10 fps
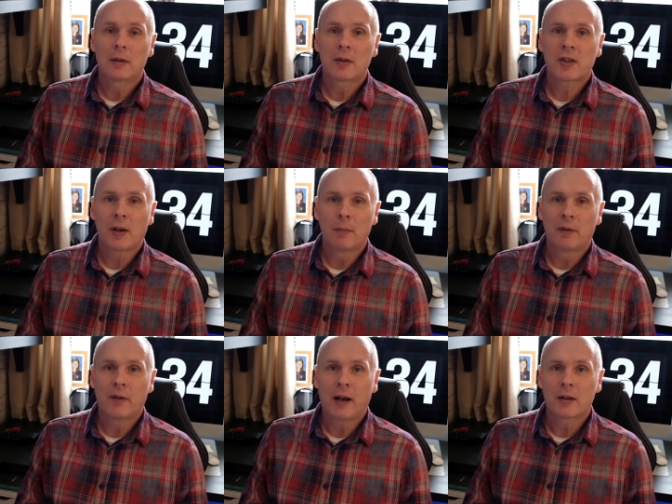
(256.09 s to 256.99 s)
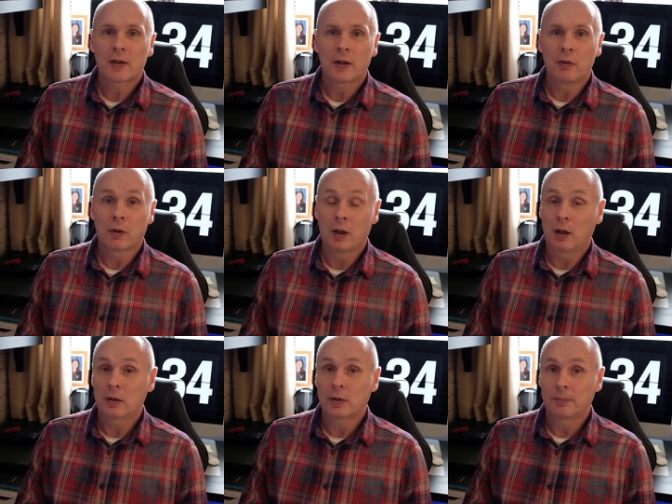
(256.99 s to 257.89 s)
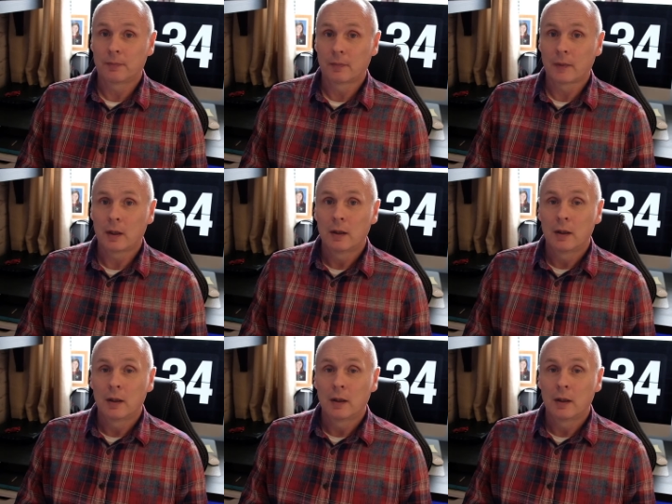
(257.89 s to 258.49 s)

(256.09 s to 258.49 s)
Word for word: some effects that you can't.